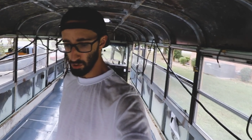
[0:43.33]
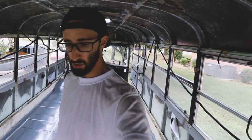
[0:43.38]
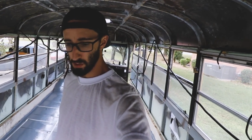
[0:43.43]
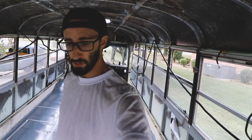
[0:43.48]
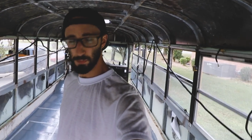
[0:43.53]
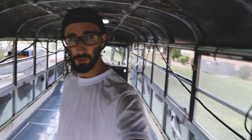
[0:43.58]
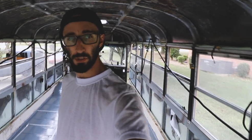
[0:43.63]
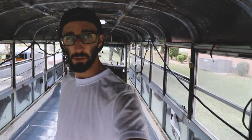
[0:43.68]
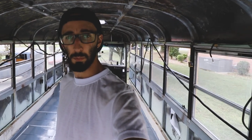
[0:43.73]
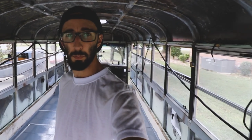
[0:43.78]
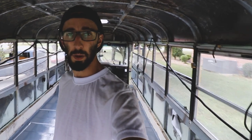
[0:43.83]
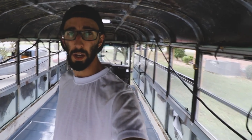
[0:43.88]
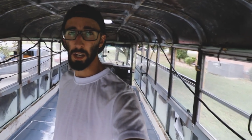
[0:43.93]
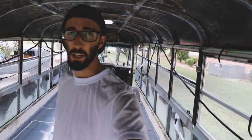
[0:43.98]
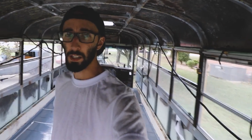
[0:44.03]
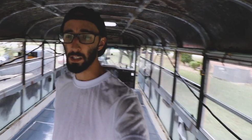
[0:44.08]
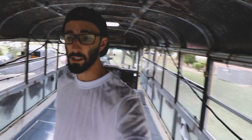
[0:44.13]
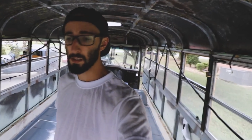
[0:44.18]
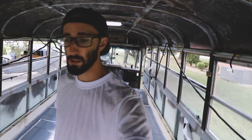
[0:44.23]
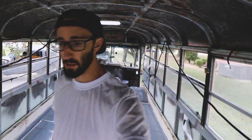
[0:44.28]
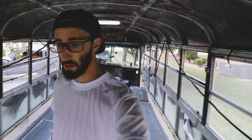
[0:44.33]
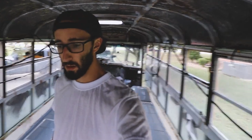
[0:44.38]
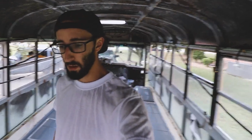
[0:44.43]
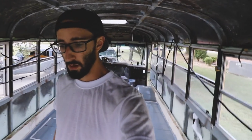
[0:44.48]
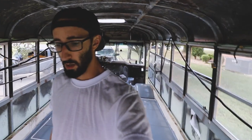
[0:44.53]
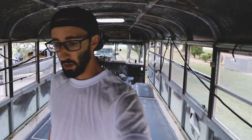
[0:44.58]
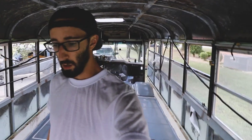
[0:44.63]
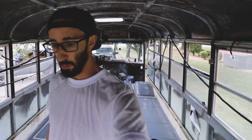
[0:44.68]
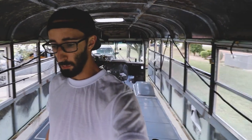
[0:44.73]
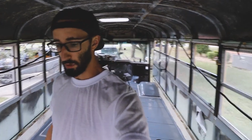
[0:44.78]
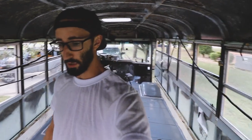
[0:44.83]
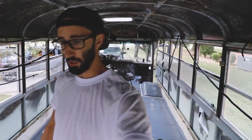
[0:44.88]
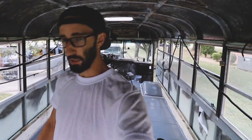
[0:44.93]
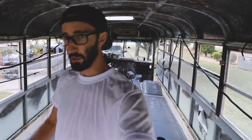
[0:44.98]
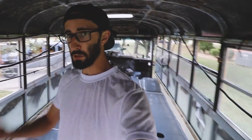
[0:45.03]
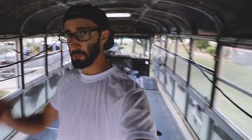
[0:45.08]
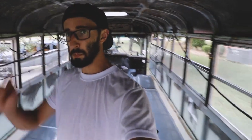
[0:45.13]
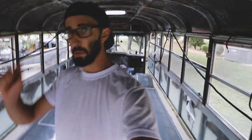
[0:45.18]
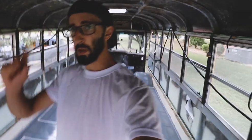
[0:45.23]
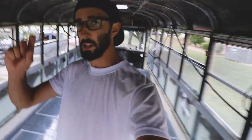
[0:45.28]
just some pennies. And we're gonna
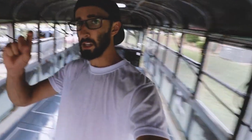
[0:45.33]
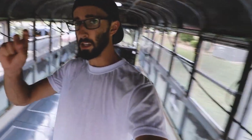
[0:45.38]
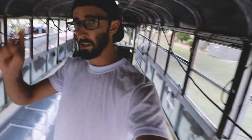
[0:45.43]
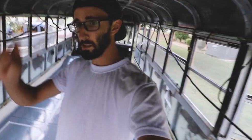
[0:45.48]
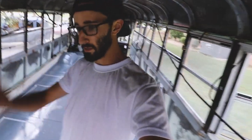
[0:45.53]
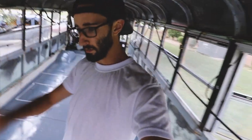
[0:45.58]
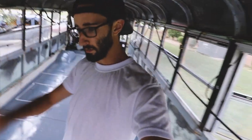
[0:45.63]
use pennies